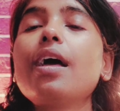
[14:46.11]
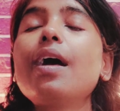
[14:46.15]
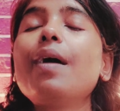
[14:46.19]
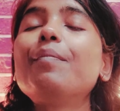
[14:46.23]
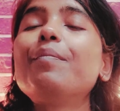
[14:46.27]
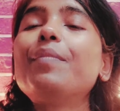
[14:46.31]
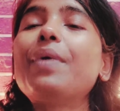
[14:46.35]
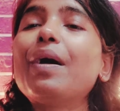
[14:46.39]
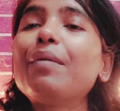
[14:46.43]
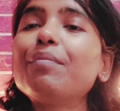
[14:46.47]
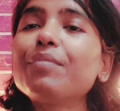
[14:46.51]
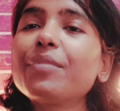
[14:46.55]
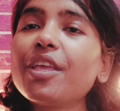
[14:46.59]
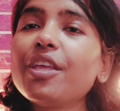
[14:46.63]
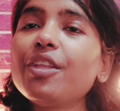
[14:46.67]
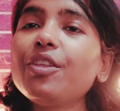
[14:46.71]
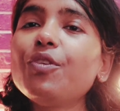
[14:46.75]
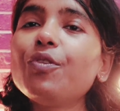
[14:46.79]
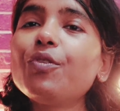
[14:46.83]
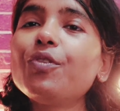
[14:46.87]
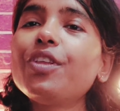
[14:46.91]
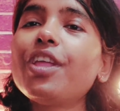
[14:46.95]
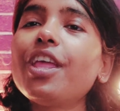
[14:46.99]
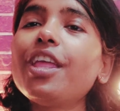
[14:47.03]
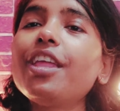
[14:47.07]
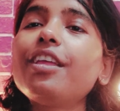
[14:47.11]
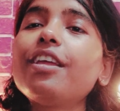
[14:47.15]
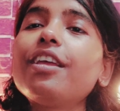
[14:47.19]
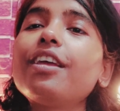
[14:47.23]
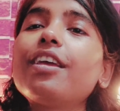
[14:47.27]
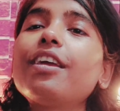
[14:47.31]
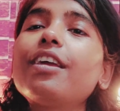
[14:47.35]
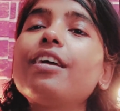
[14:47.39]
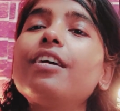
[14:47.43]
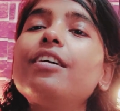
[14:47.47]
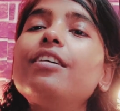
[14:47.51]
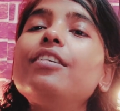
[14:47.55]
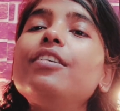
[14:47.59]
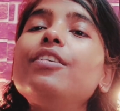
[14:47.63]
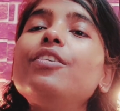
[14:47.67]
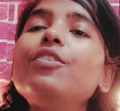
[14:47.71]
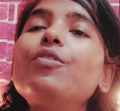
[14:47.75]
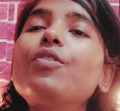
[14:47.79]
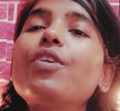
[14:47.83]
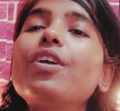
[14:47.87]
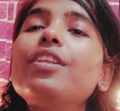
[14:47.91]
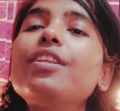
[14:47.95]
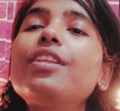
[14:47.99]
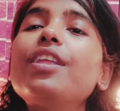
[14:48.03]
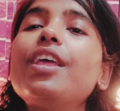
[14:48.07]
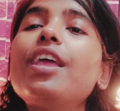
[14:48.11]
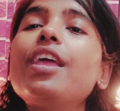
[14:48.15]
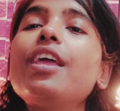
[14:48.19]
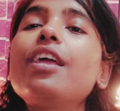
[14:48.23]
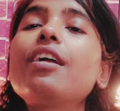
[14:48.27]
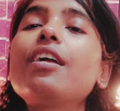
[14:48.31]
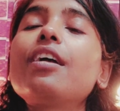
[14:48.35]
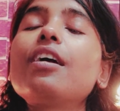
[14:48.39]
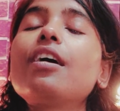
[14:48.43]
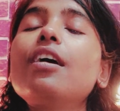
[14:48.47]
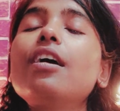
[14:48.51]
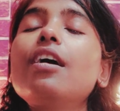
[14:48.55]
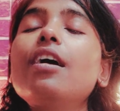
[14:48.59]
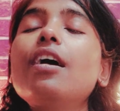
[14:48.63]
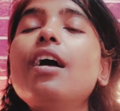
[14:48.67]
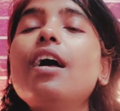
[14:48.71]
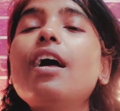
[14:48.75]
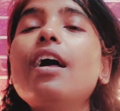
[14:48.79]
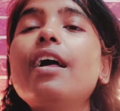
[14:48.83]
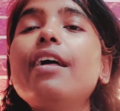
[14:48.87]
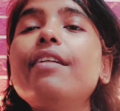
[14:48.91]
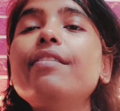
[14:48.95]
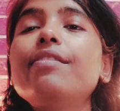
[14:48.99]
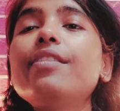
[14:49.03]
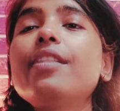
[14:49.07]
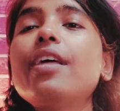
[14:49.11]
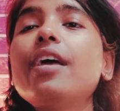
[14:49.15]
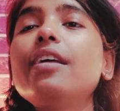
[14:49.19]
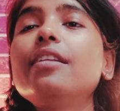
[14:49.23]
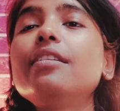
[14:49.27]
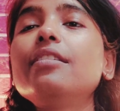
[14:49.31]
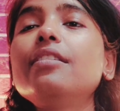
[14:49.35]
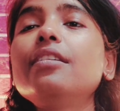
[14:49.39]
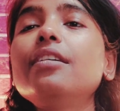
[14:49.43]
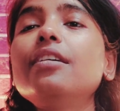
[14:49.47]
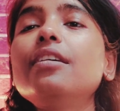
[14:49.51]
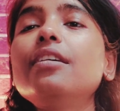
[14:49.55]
pumpkin you think you can take, and then